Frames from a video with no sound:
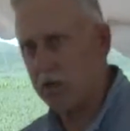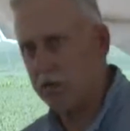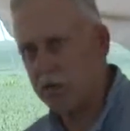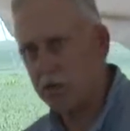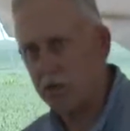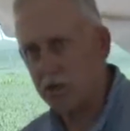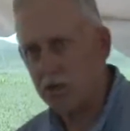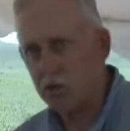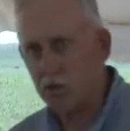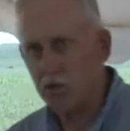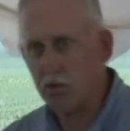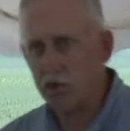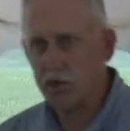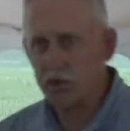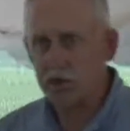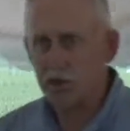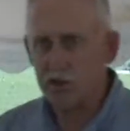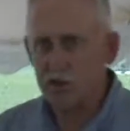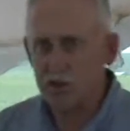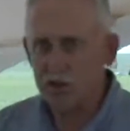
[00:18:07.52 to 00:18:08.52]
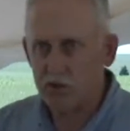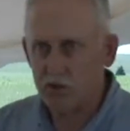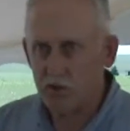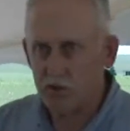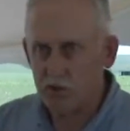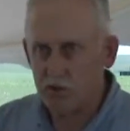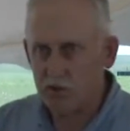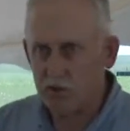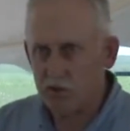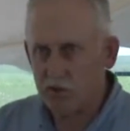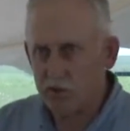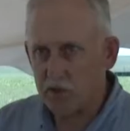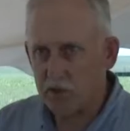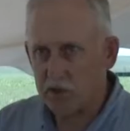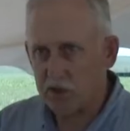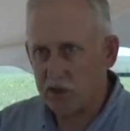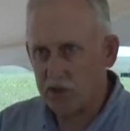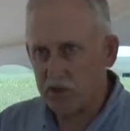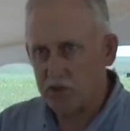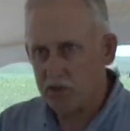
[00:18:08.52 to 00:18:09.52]
I better quit and turn it over to
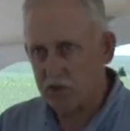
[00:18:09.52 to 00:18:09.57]
Connie